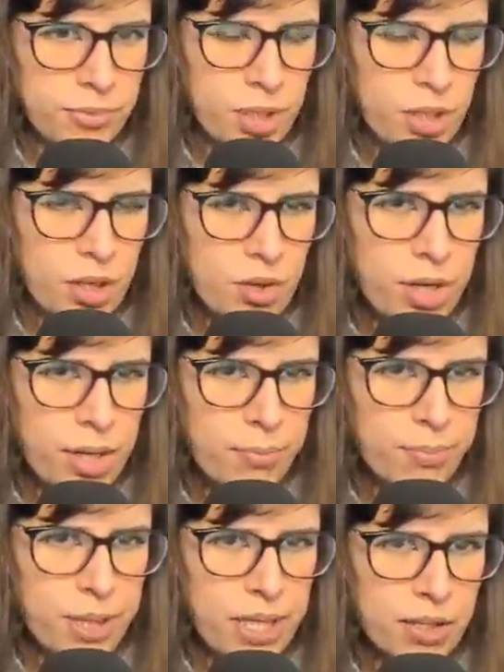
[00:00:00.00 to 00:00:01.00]
All right,
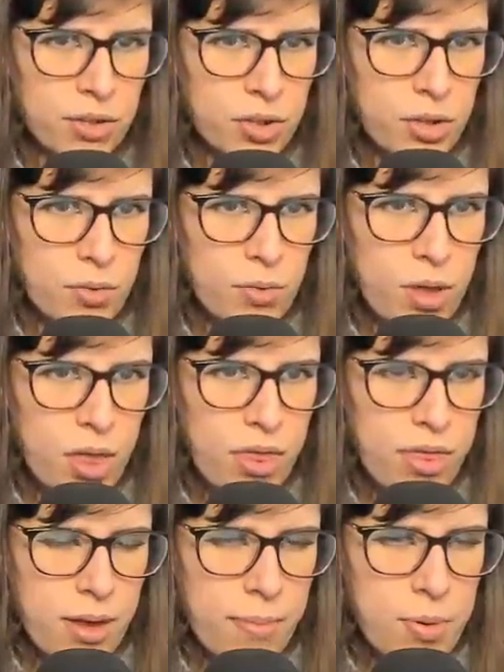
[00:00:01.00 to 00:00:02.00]
back to
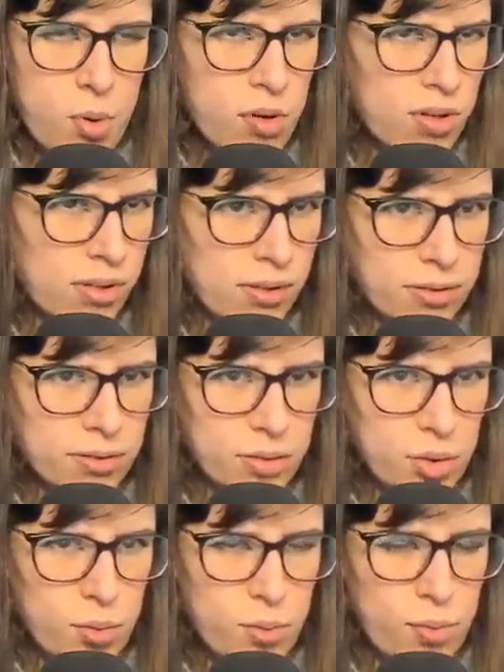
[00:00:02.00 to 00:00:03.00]
the portal
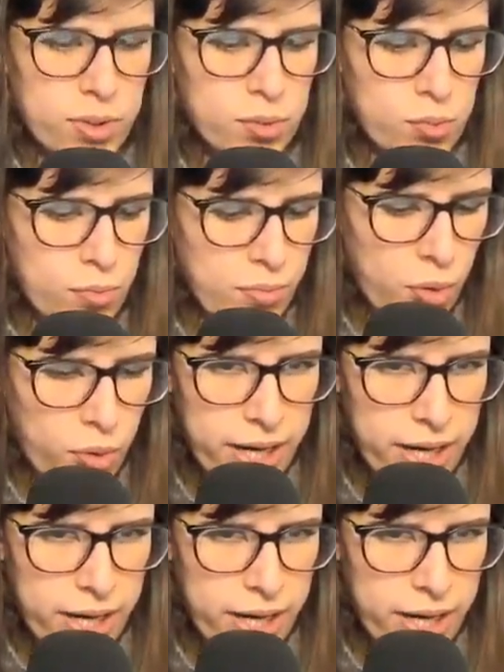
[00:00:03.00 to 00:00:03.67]
to do more